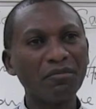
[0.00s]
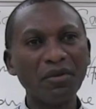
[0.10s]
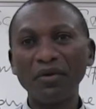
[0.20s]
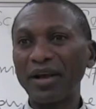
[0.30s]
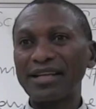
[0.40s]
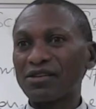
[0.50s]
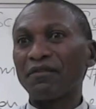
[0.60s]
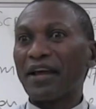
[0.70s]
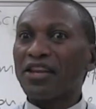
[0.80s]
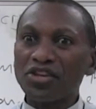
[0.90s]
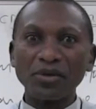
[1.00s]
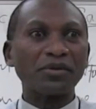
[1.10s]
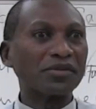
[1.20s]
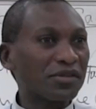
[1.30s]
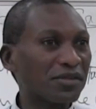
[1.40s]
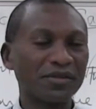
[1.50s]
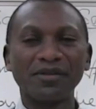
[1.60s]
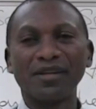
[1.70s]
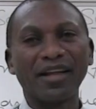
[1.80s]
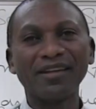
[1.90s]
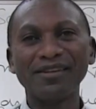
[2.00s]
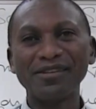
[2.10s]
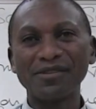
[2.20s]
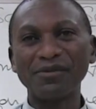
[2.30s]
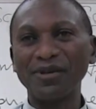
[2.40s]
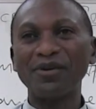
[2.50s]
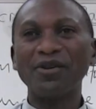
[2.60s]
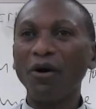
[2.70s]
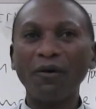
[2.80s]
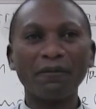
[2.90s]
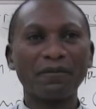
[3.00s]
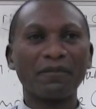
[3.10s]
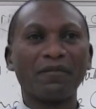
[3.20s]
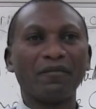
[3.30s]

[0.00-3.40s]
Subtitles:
Myriads of angels. Okay? So we don't know.